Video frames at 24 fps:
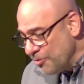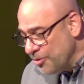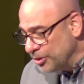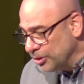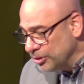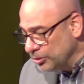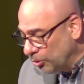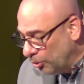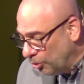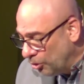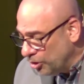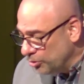the
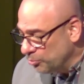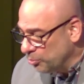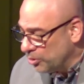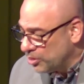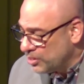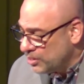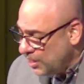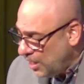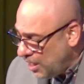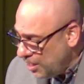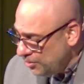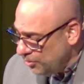Lord will
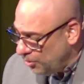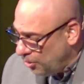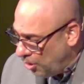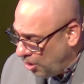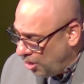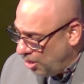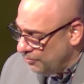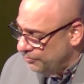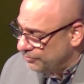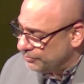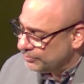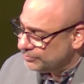cut
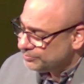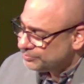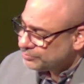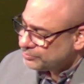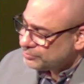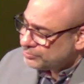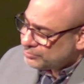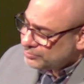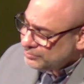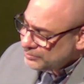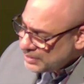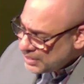off
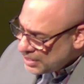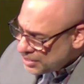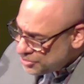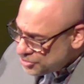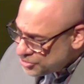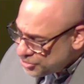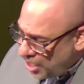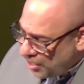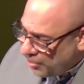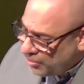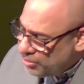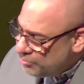
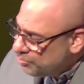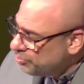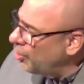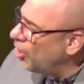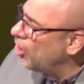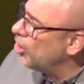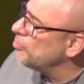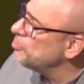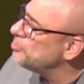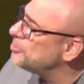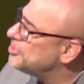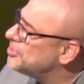
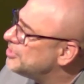Jeroboam's